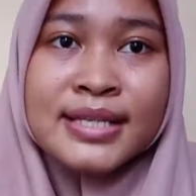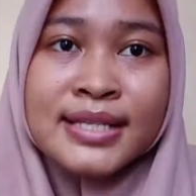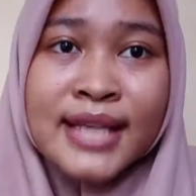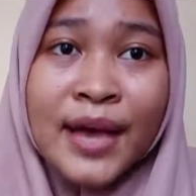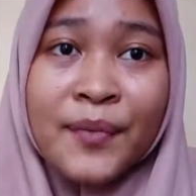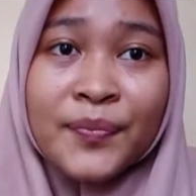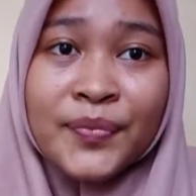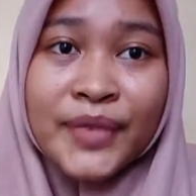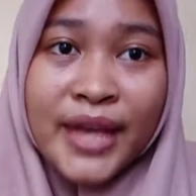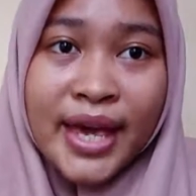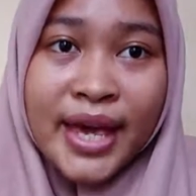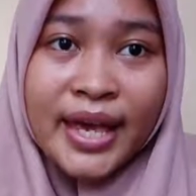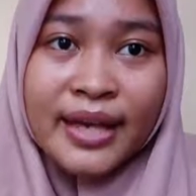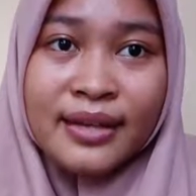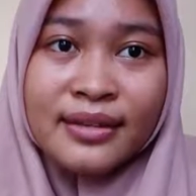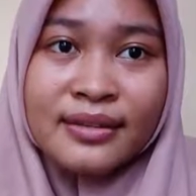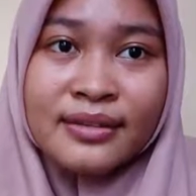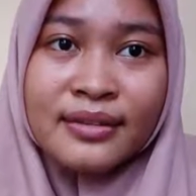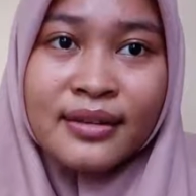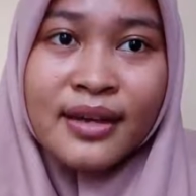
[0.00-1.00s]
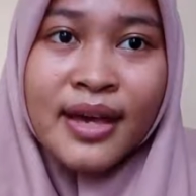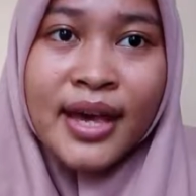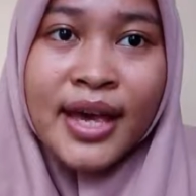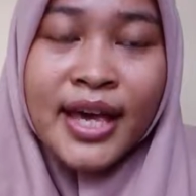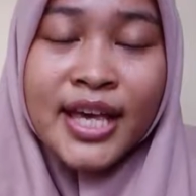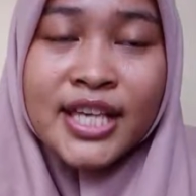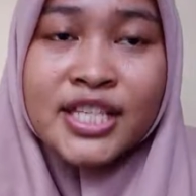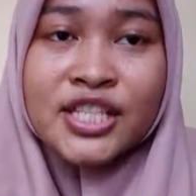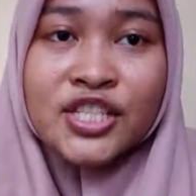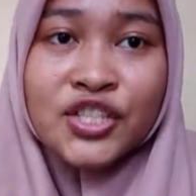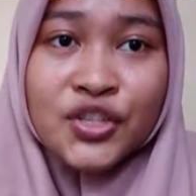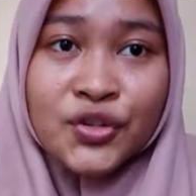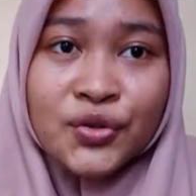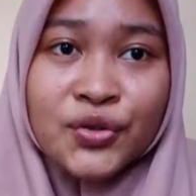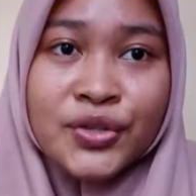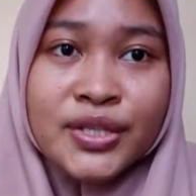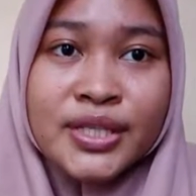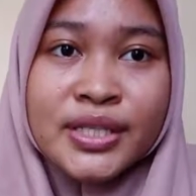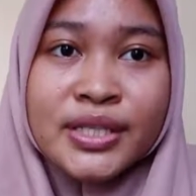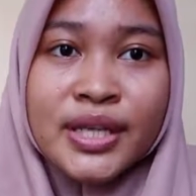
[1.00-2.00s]
Something is
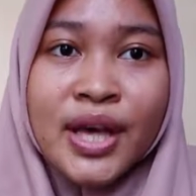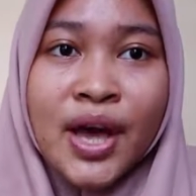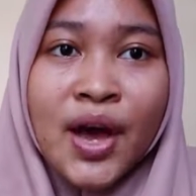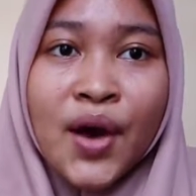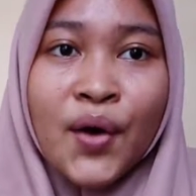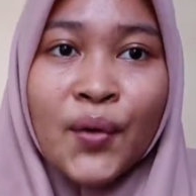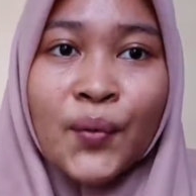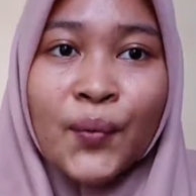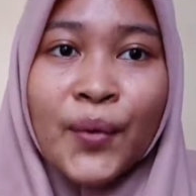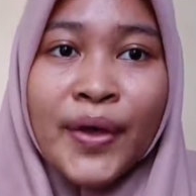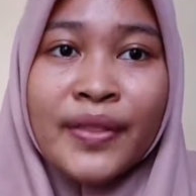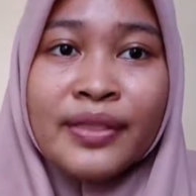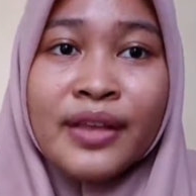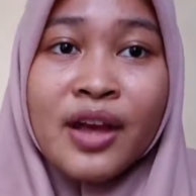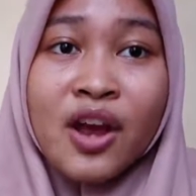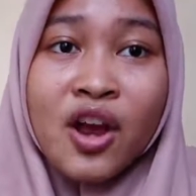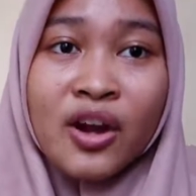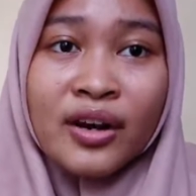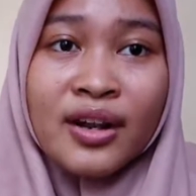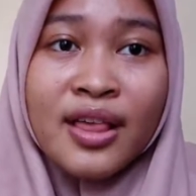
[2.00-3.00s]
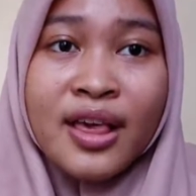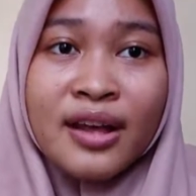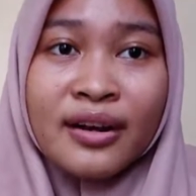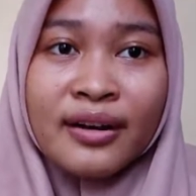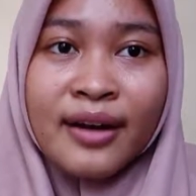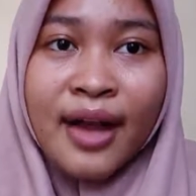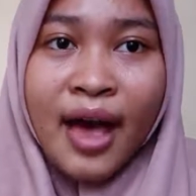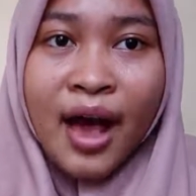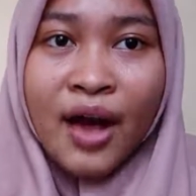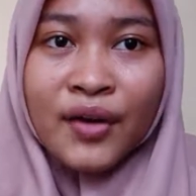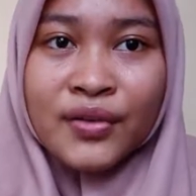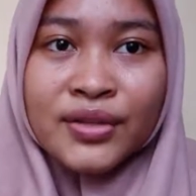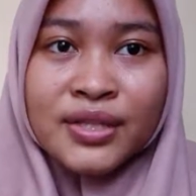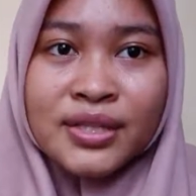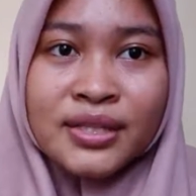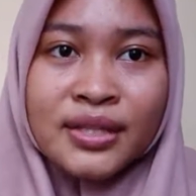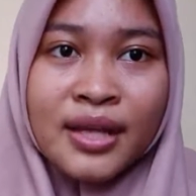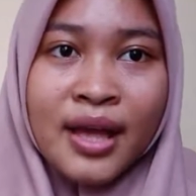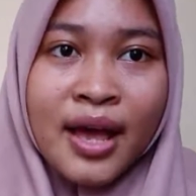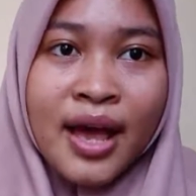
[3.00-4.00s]
used when the earlier
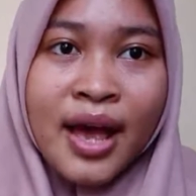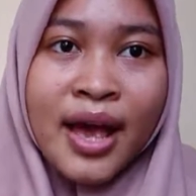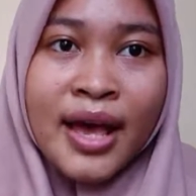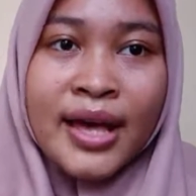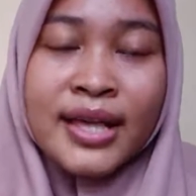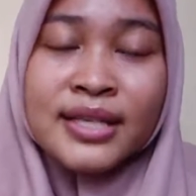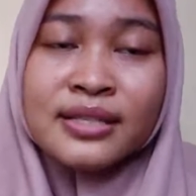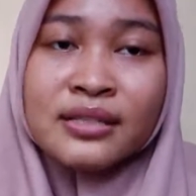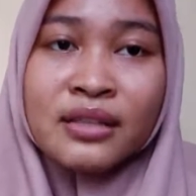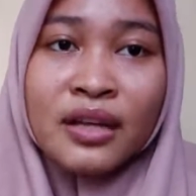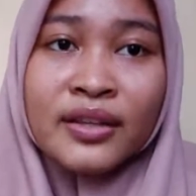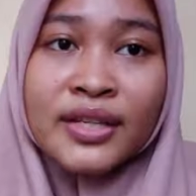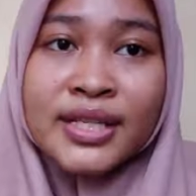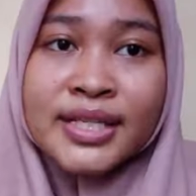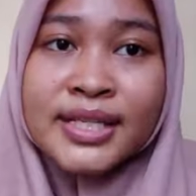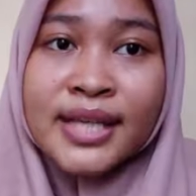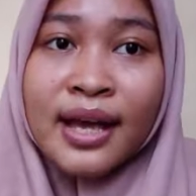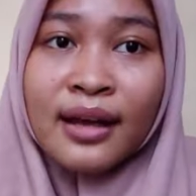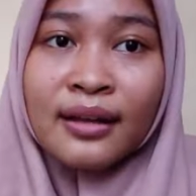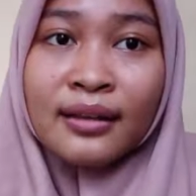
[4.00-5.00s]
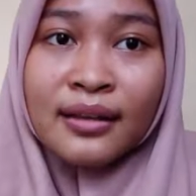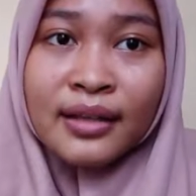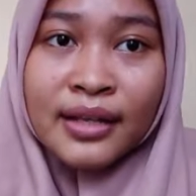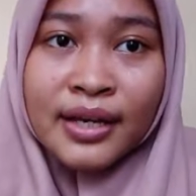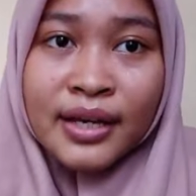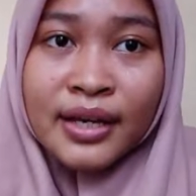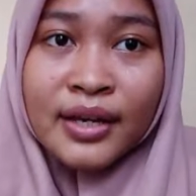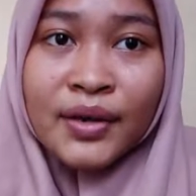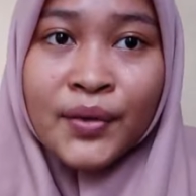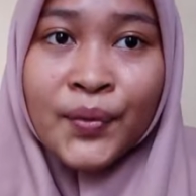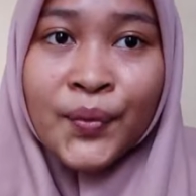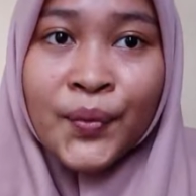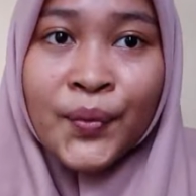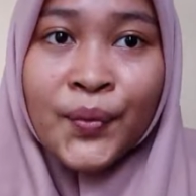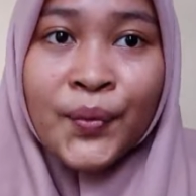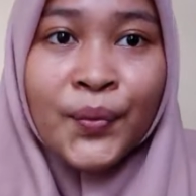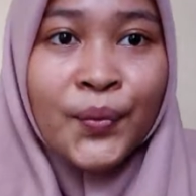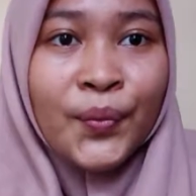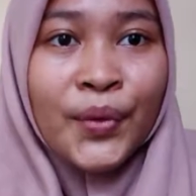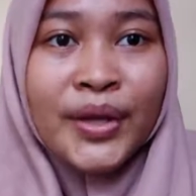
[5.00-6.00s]
noun is not exactly
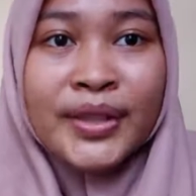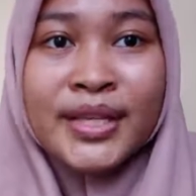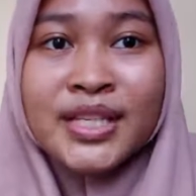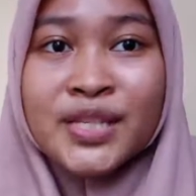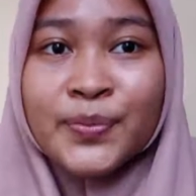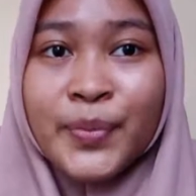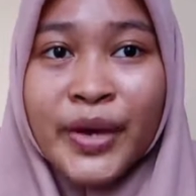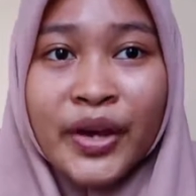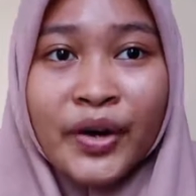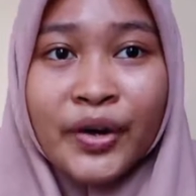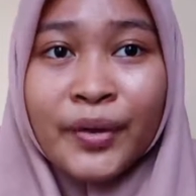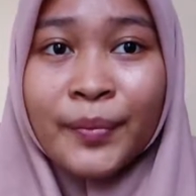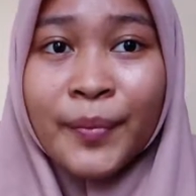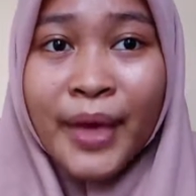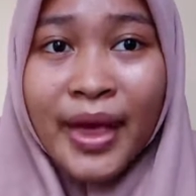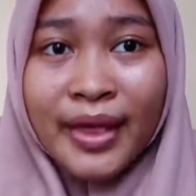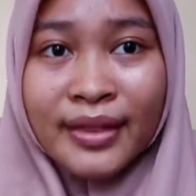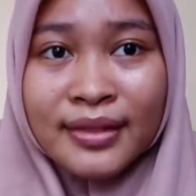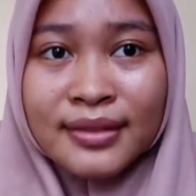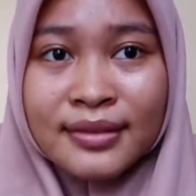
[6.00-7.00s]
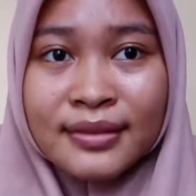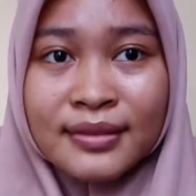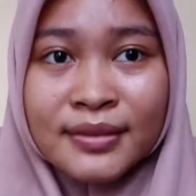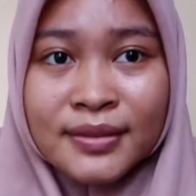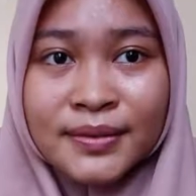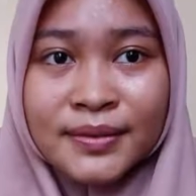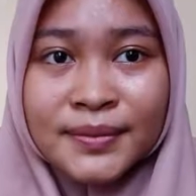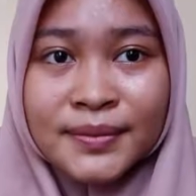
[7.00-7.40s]
what the speaker meant.